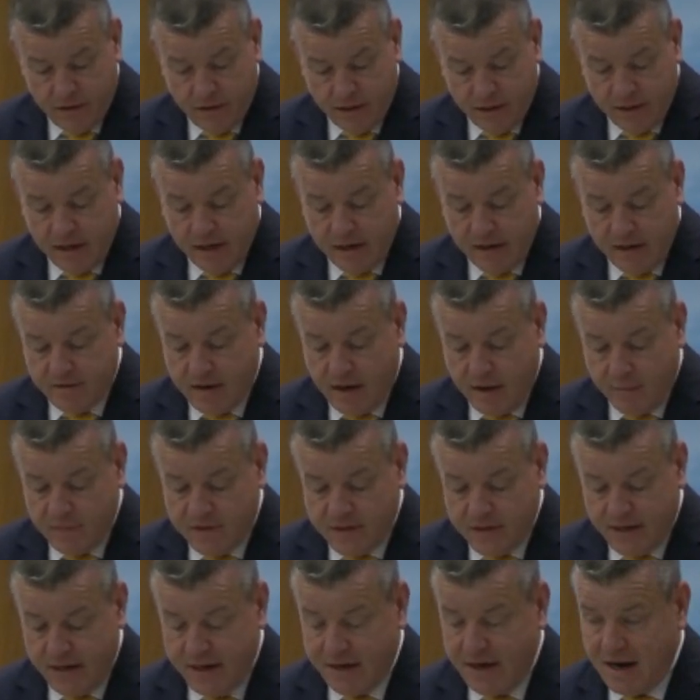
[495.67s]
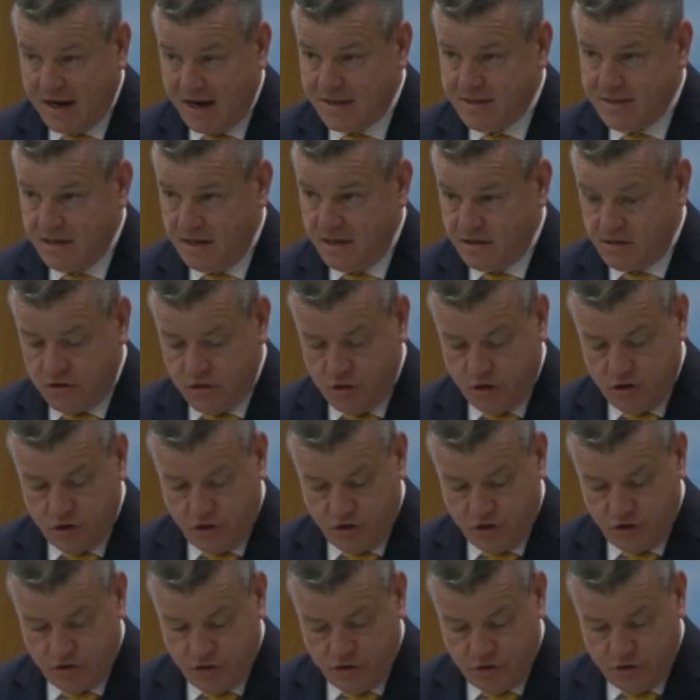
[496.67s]
in an attempt to gain access to
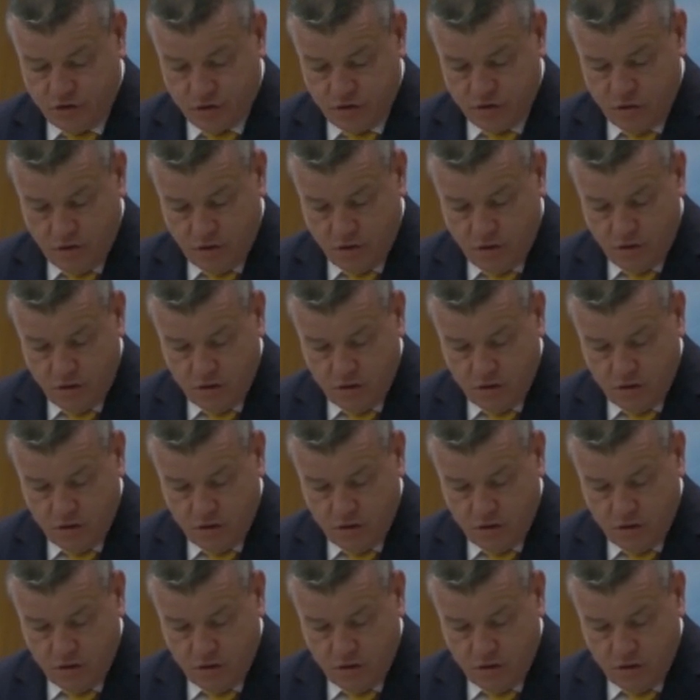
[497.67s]
justice